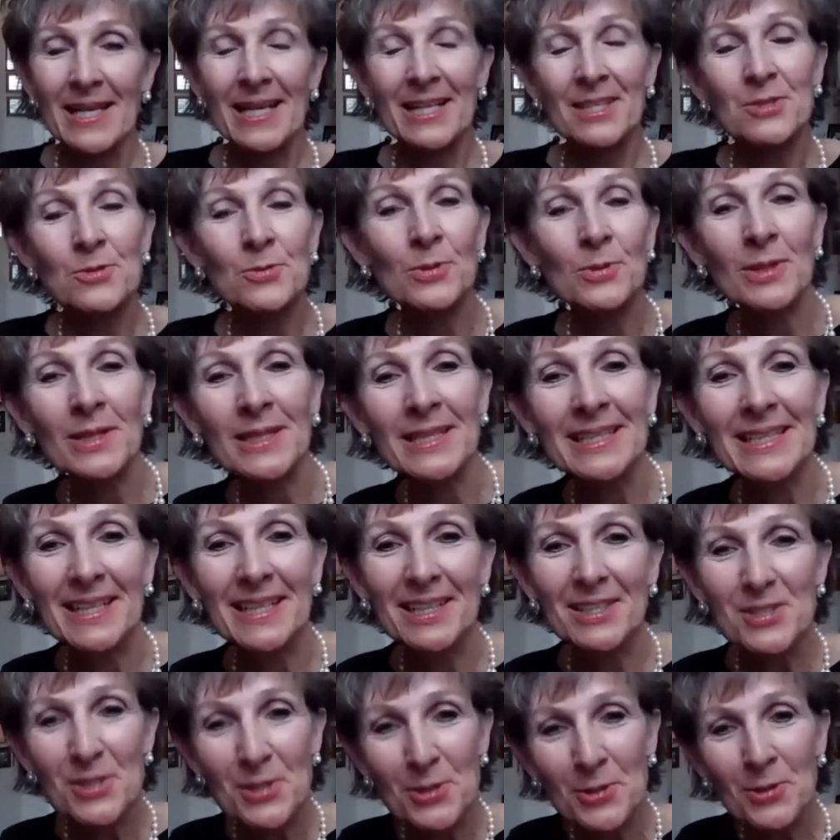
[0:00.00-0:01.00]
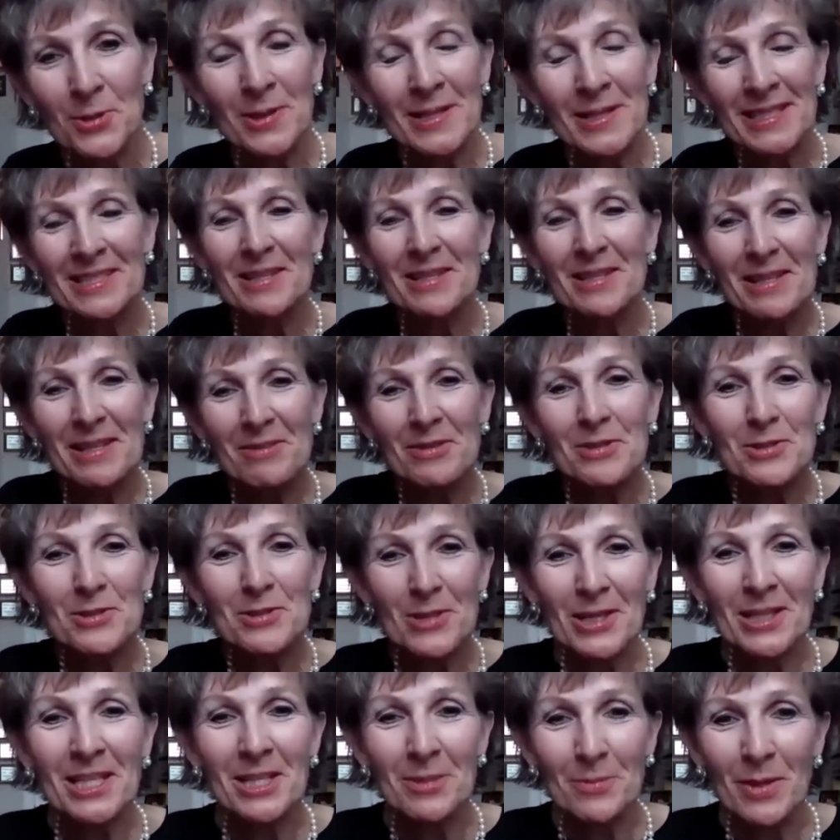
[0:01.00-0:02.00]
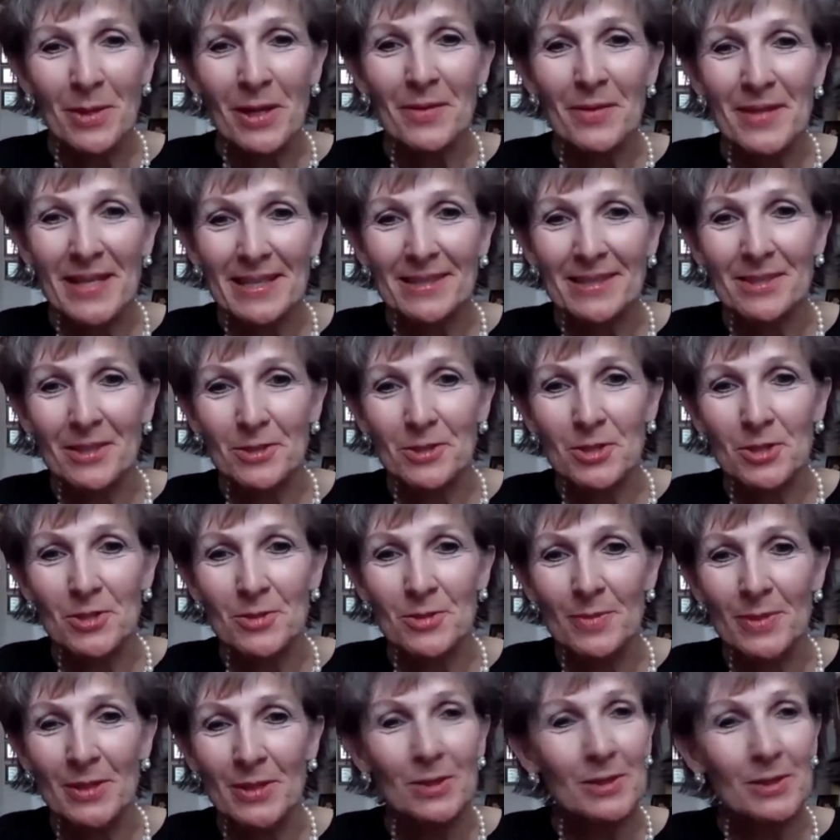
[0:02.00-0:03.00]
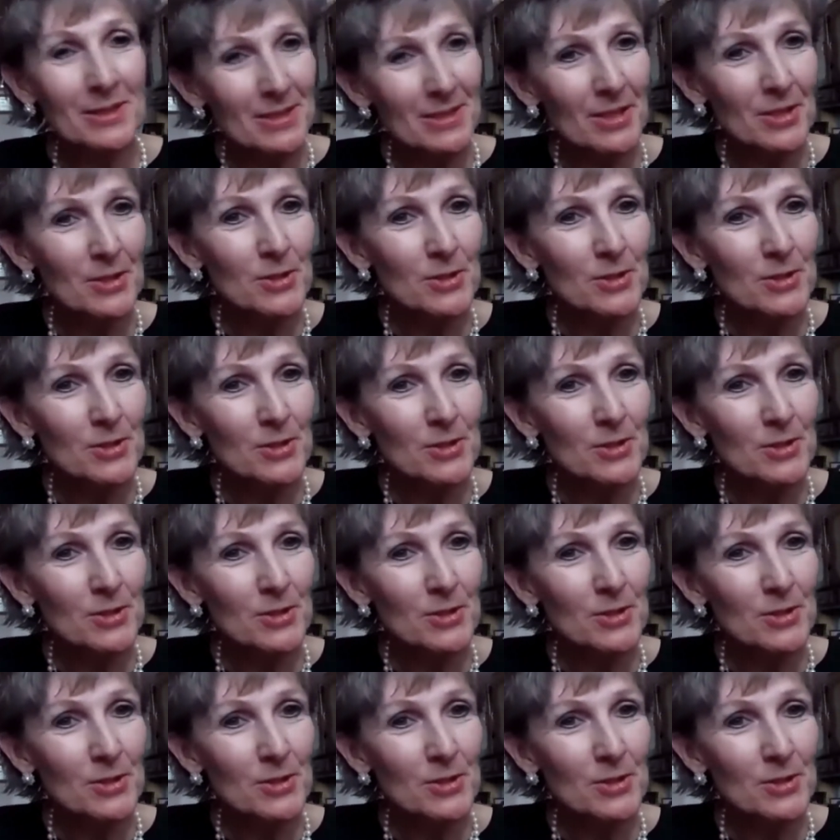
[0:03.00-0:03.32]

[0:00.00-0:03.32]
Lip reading: That's really nice. You know, and even talking about that, Dr. Dubiel and